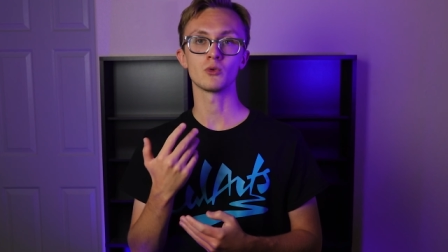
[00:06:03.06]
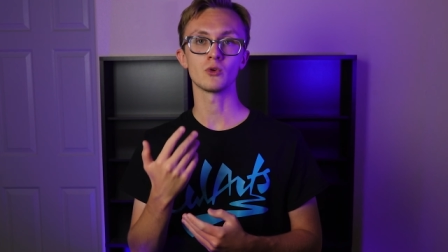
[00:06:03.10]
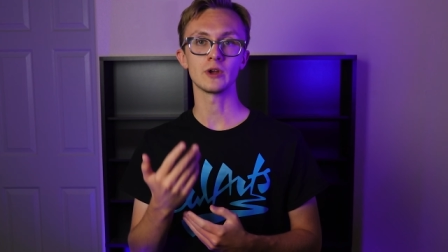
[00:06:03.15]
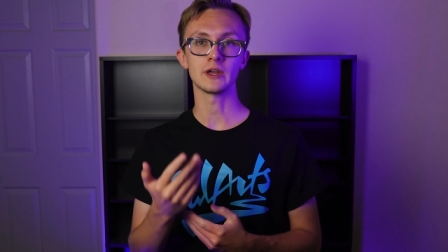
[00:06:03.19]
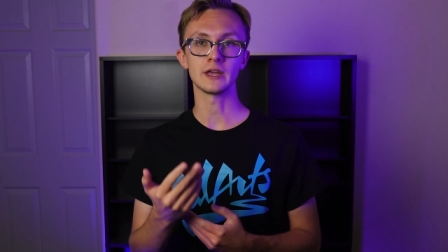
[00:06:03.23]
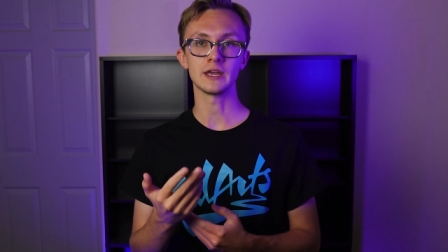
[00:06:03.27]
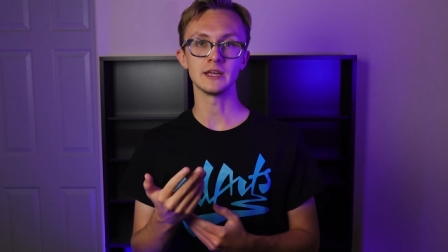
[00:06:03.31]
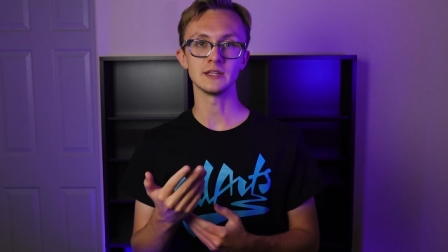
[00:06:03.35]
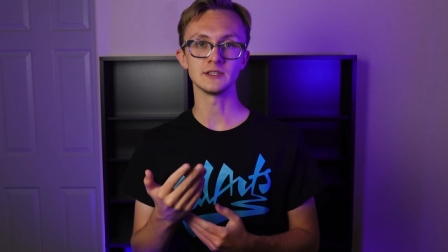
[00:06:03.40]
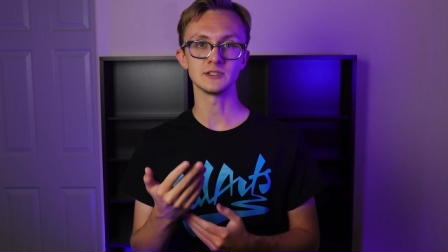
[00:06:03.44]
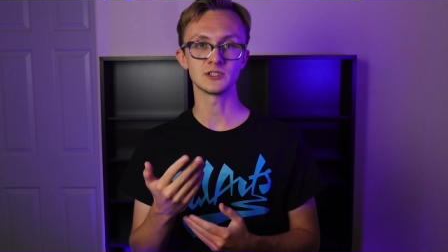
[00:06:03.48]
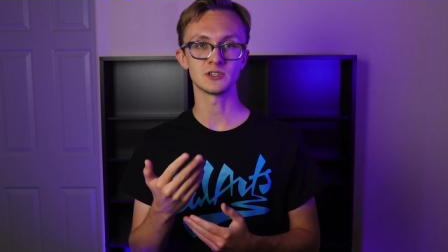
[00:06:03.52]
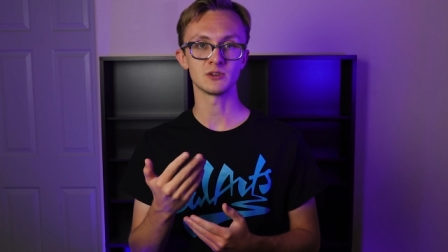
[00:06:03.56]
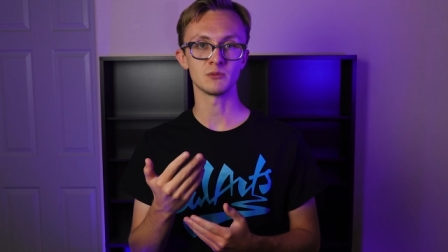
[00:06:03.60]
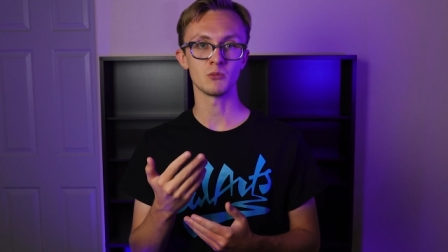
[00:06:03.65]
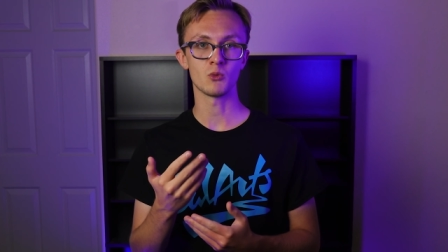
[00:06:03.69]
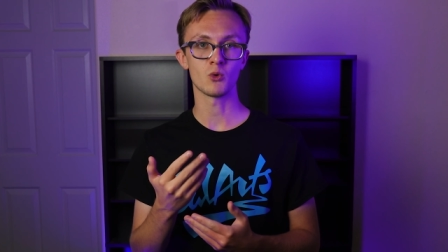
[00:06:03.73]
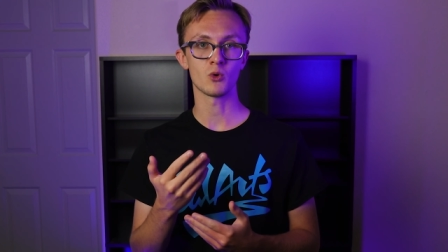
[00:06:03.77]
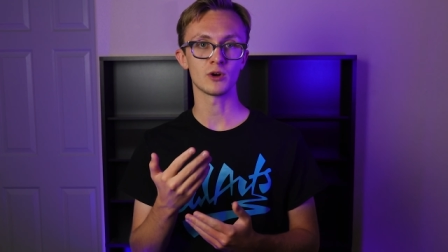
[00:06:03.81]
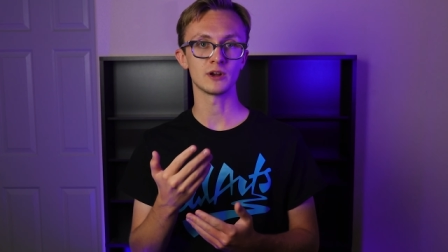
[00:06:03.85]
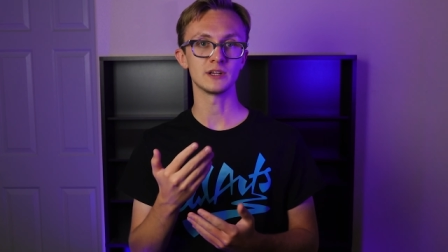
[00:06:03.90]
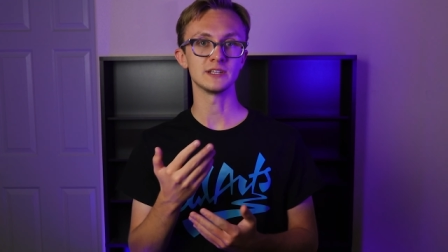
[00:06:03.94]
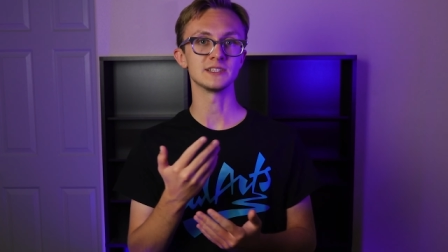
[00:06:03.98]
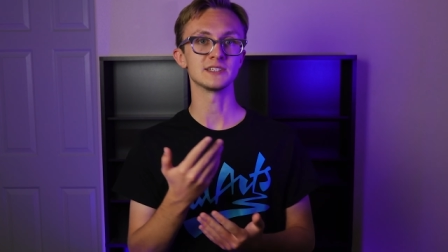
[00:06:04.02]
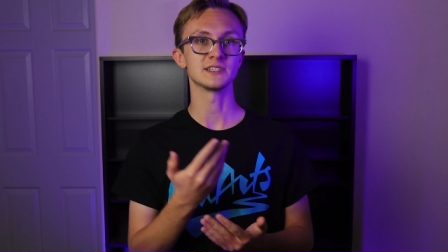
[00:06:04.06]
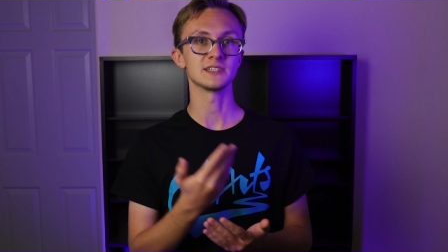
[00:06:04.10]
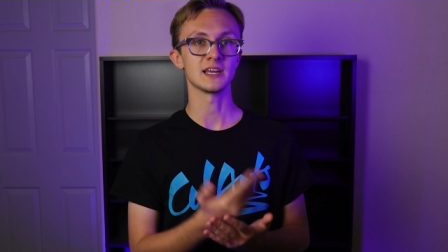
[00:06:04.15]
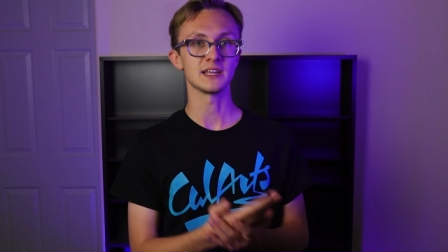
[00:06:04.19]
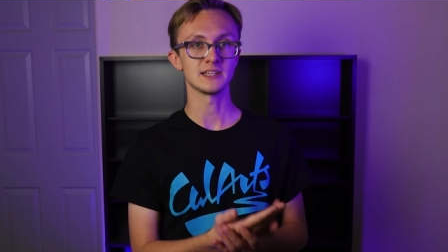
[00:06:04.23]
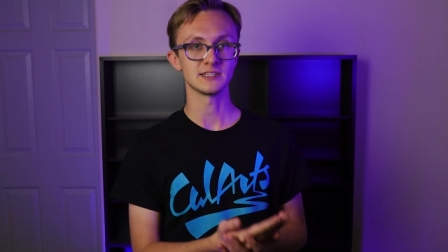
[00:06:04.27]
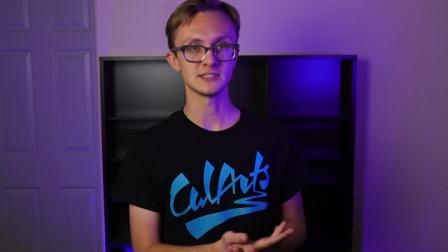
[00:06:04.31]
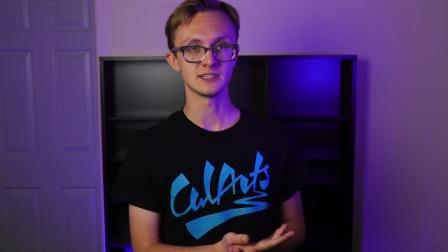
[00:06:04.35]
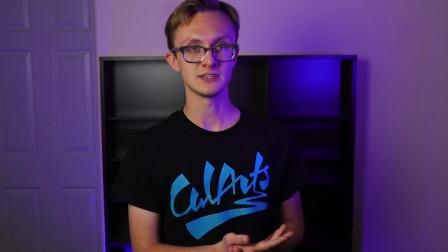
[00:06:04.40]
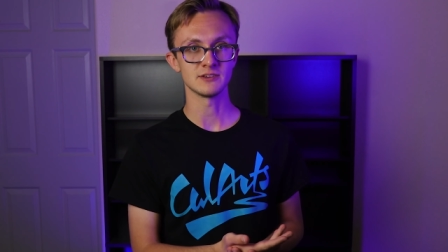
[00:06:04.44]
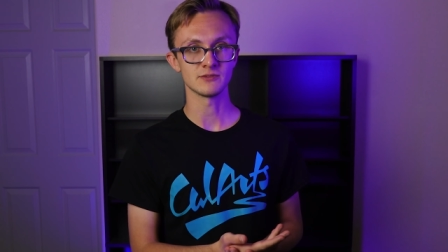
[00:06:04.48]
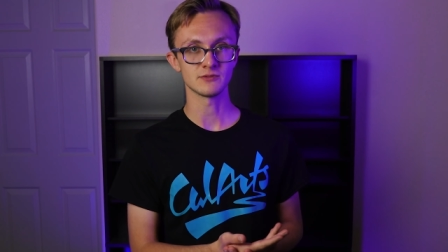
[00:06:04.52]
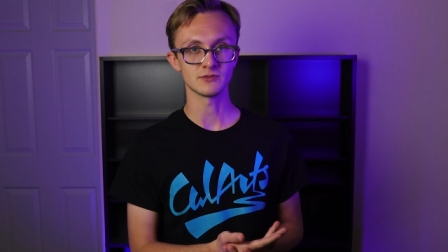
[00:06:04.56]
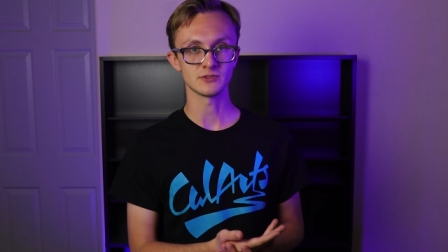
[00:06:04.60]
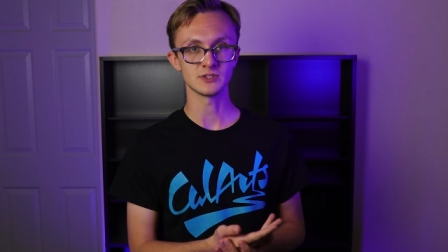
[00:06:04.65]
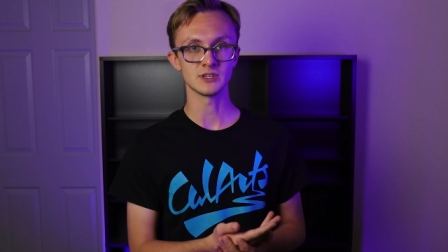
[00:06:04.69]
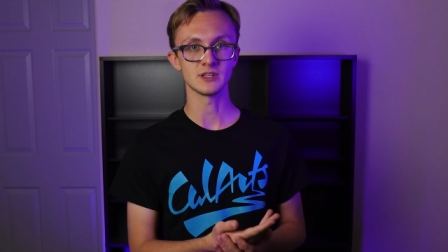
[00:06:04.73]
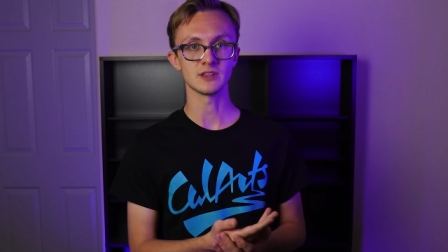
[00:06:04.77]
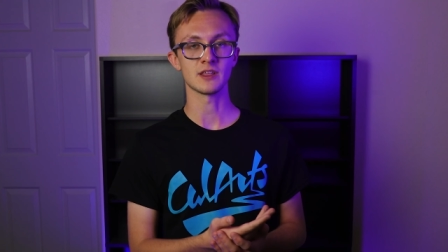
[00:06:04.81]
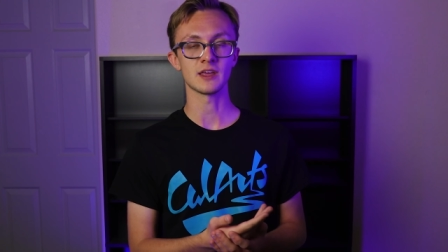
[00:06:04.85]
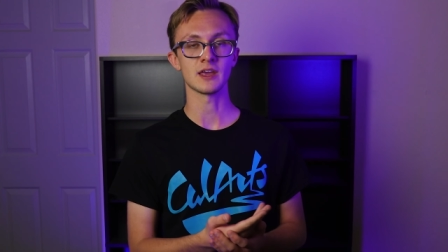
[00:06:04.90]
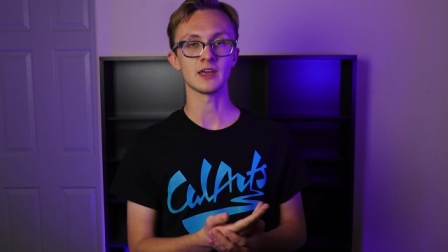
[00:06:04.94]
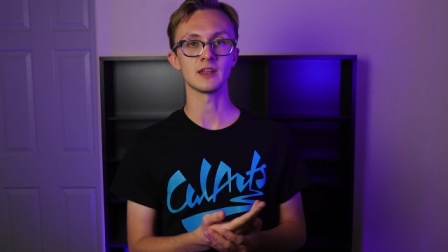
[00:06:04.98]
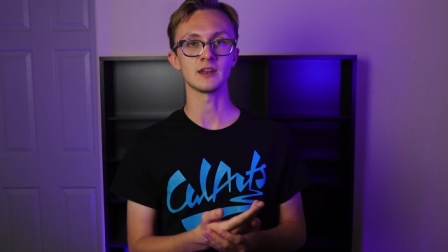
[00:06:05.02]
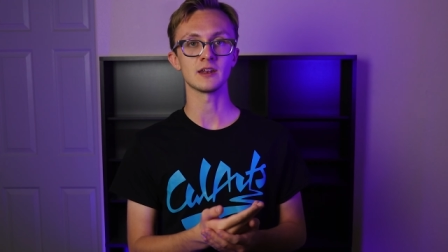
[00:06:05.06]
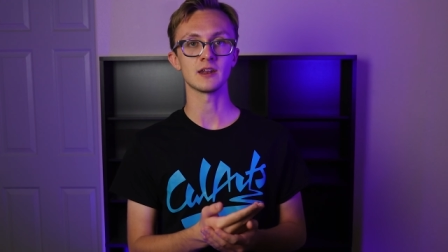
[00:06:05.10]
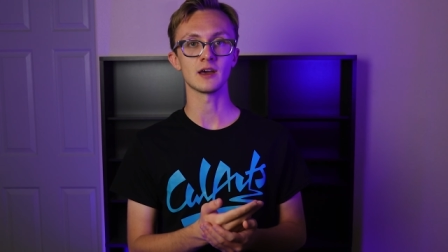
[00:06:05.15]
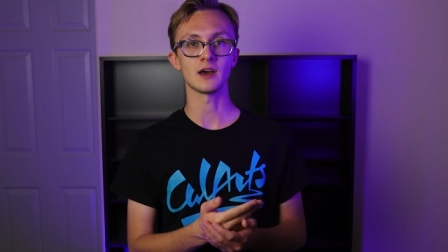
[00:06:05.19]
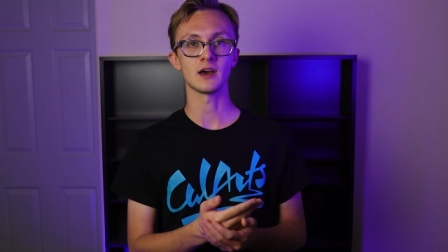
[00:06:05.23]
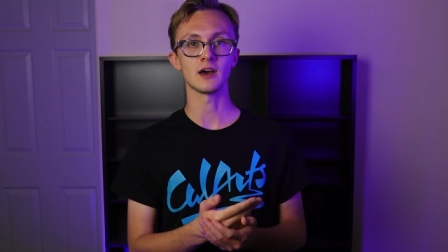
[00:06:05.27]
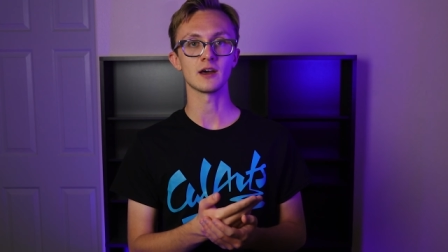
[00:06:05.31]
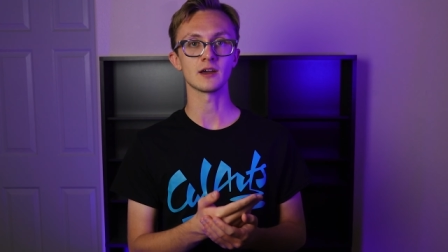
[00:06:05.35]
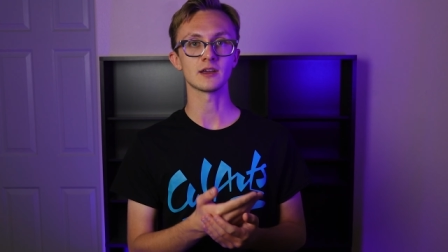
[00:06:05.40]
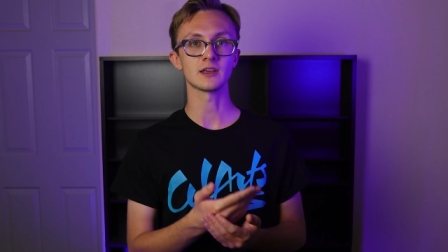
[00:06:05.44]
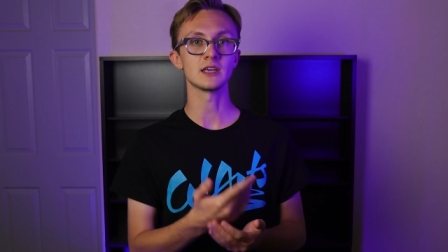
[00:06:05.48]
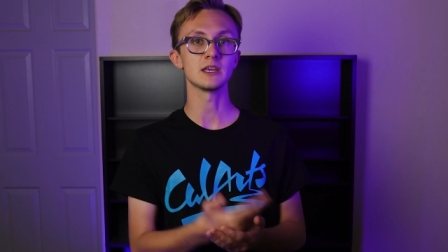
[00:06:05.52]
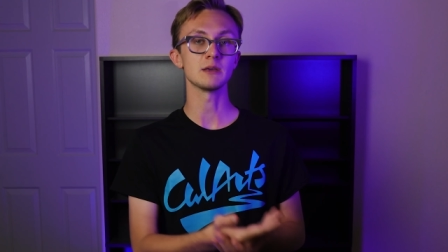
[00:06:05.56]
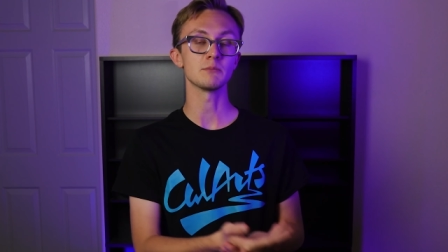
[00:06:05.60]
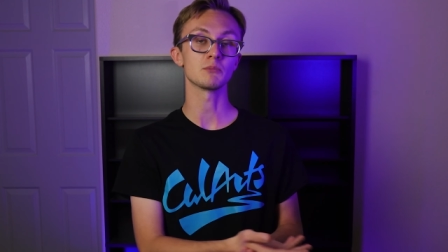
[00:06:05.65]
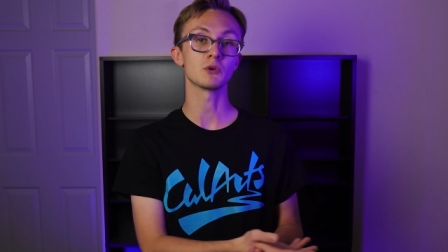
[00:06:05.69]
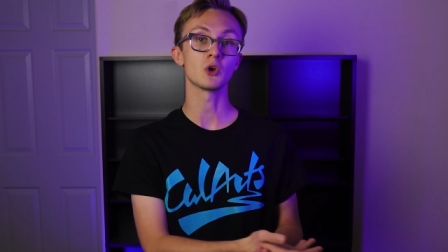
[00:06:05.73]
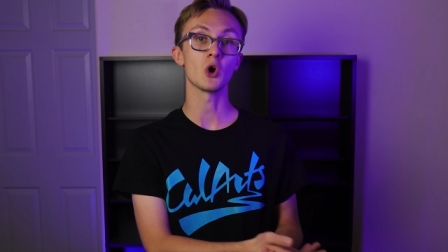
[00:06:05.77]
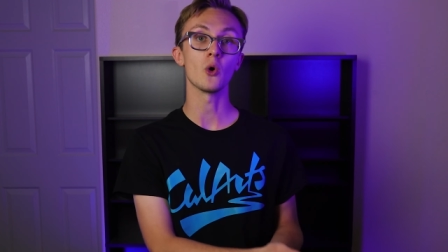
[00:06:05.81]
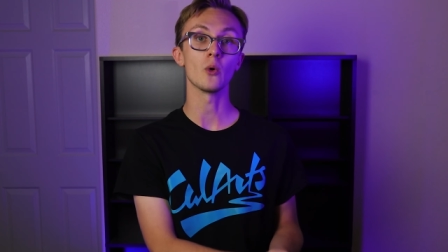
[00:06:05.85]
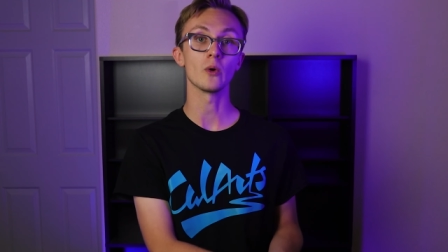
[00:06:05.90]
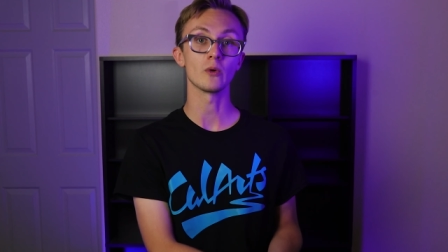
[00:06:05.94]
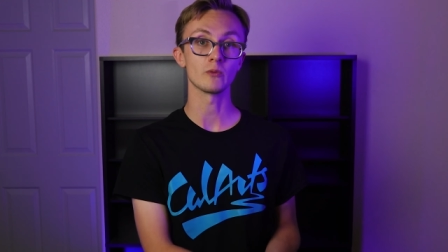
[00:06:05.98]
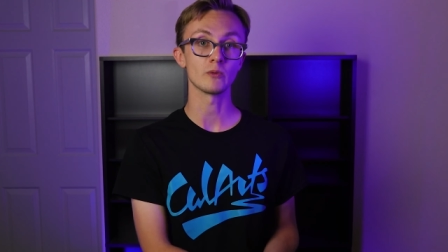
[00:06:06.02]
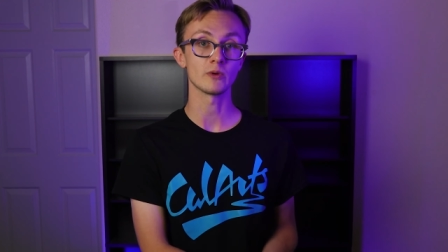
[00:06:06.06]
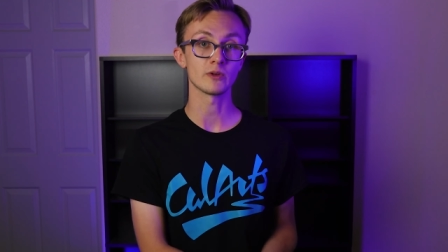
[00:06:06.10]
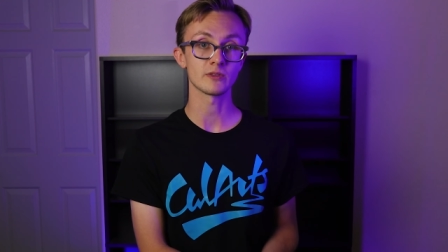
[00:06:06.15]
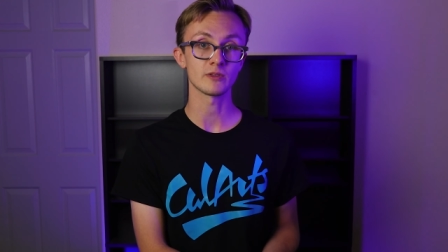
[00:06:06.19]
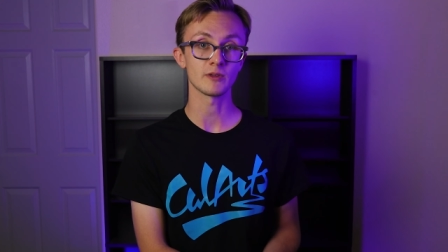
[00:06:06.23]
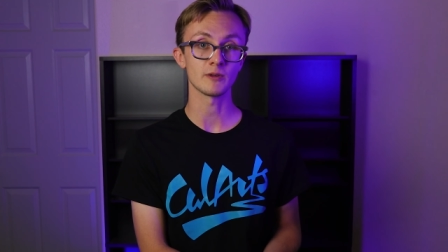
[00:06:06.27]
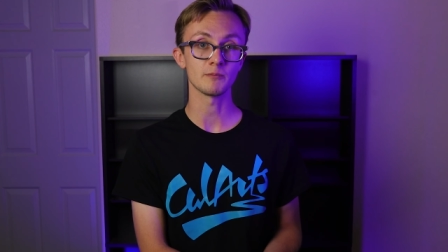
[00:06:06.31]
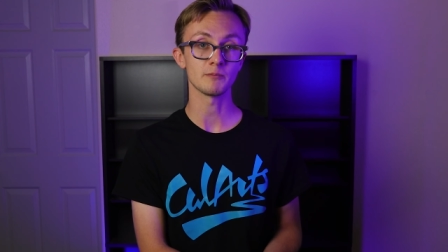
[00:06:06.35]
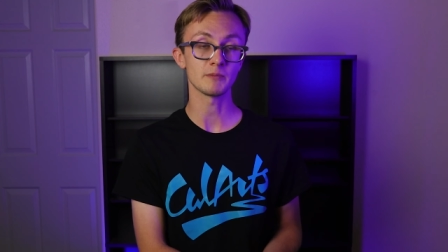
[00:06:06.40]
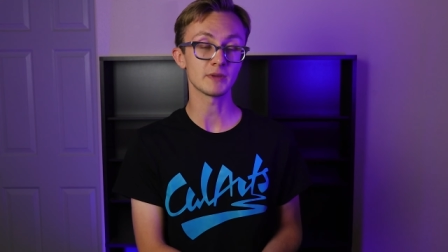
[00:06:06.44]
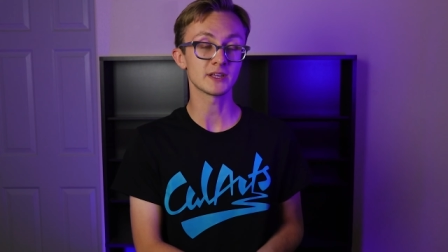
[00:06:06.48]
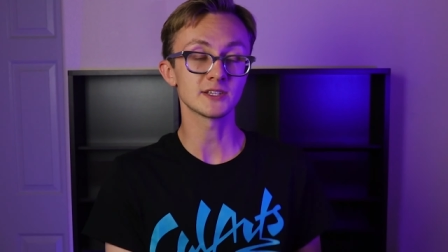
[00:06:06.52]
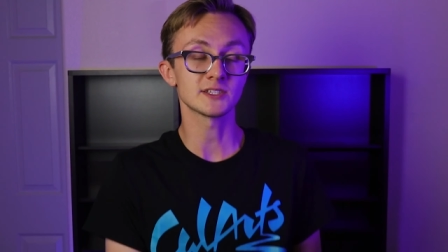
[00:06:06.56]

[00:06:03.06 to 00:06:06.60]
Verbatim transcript: bring in some more incentive to then uh, keep going with it.